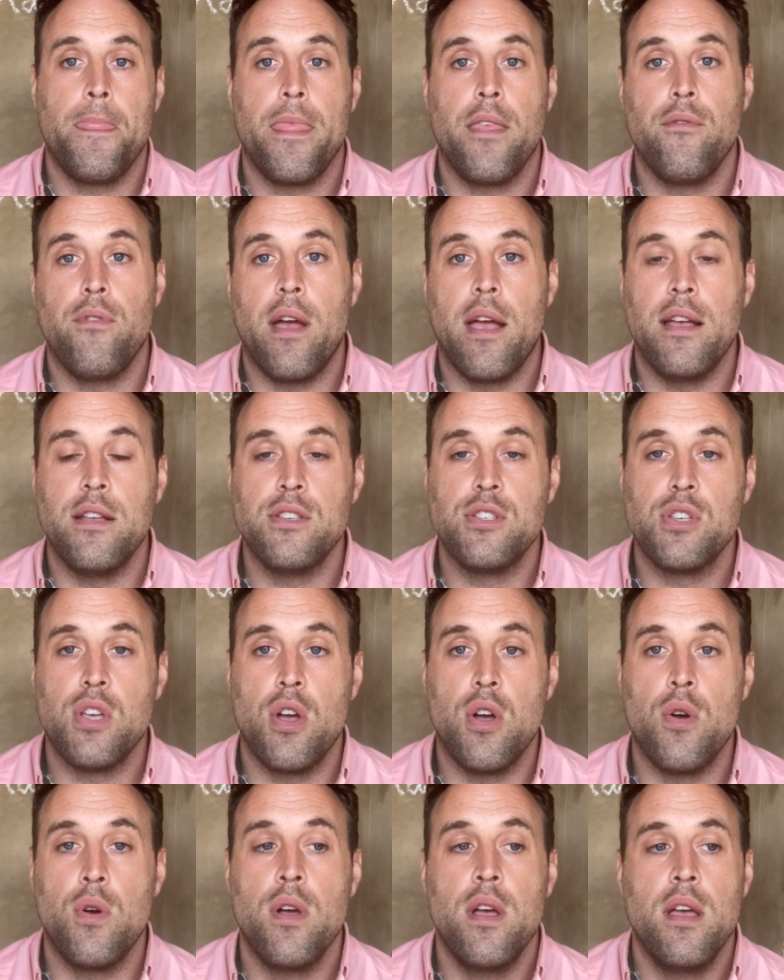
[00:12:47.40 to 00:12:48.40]
Right. And
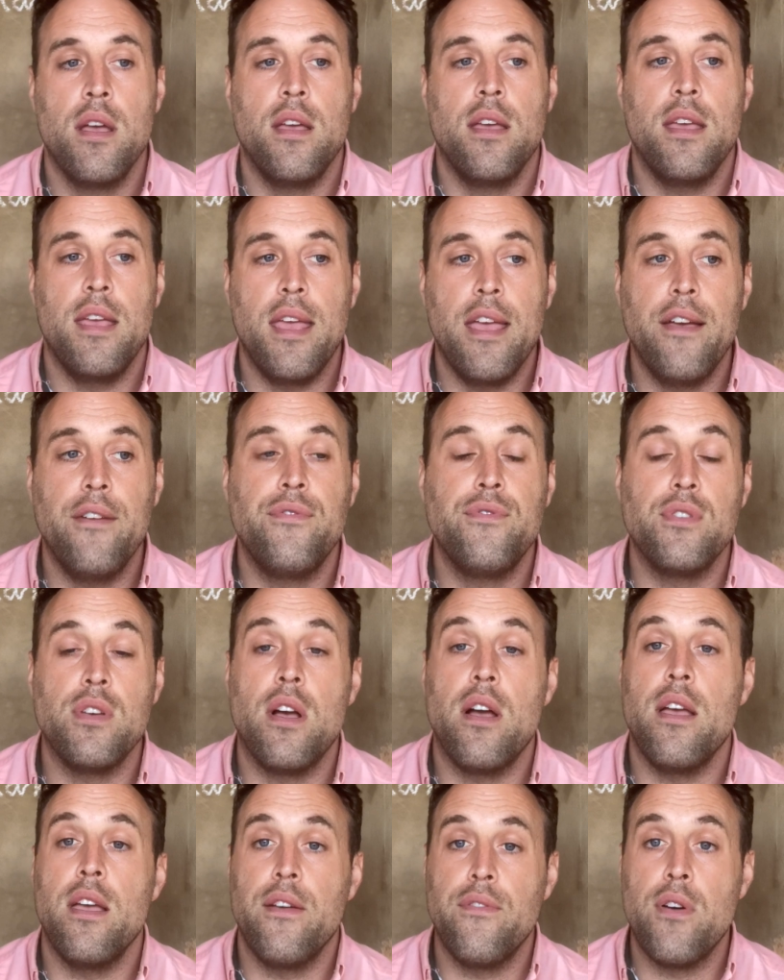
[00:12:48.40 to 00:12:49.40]
so if a
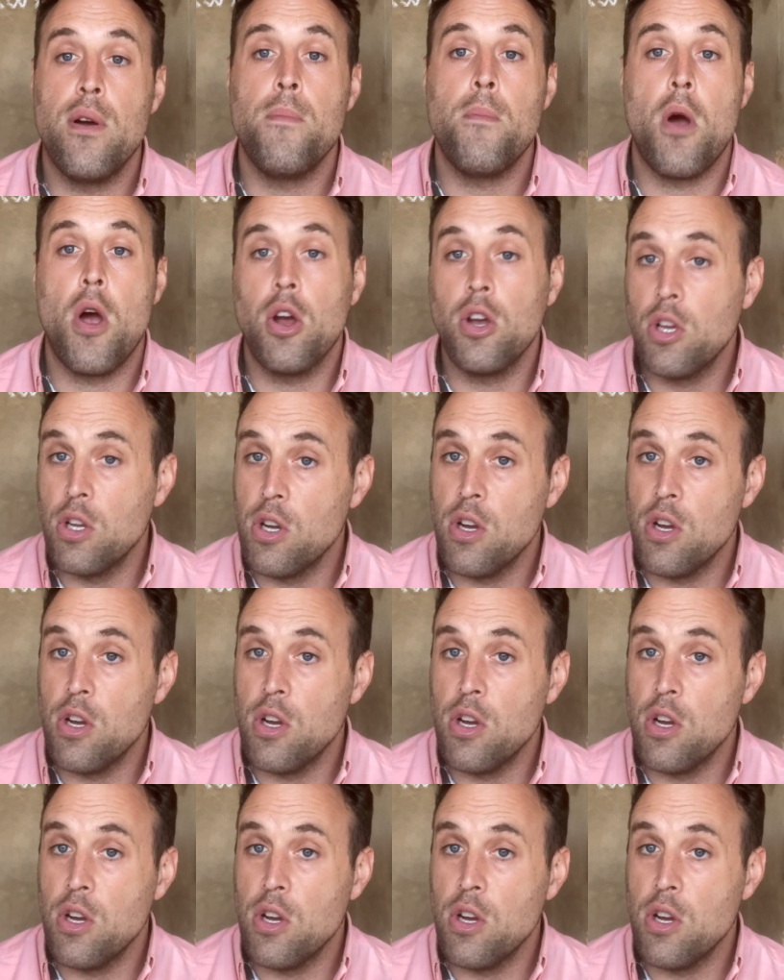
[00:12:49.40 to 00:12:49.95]
marketer